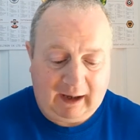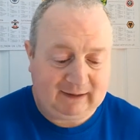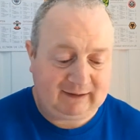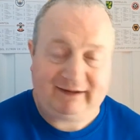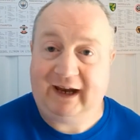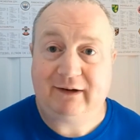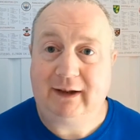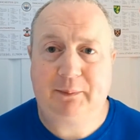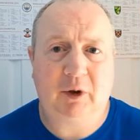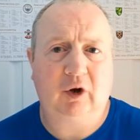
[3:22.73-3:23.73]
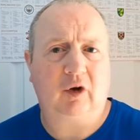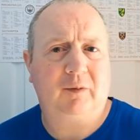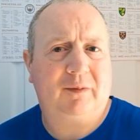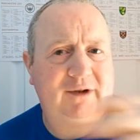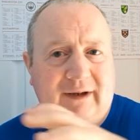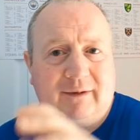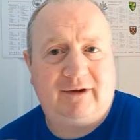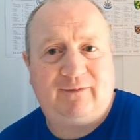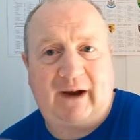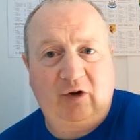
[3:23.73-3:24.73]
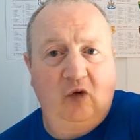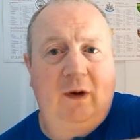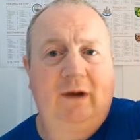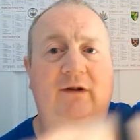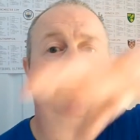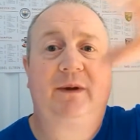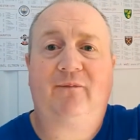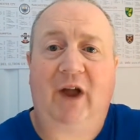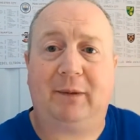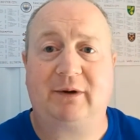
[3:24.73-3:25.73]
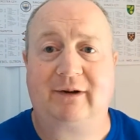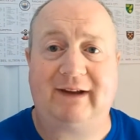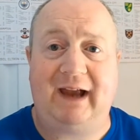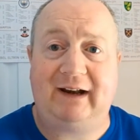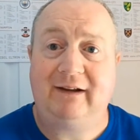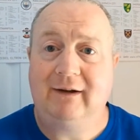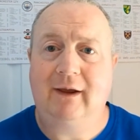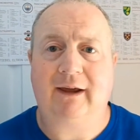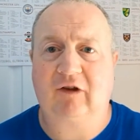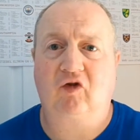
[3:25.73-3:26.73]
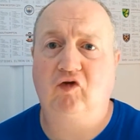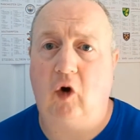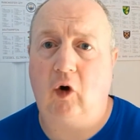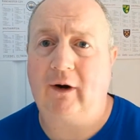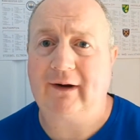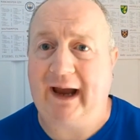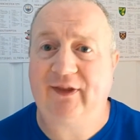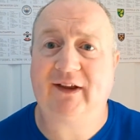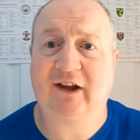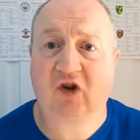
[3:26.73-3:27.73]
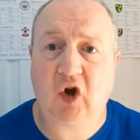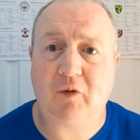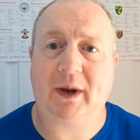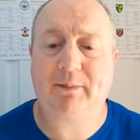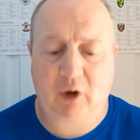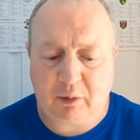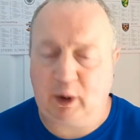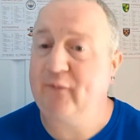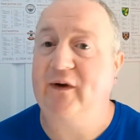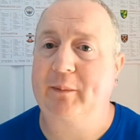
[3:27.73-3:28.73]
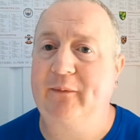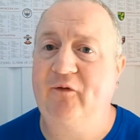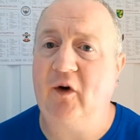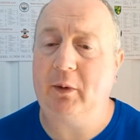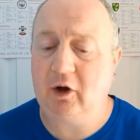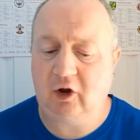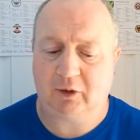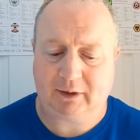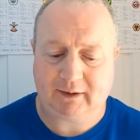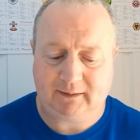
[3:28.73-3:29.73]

As I said, Liverpool are looking to find new ways of developing their side, getting stronger. I think this could be a good move for Liverpool Football Club.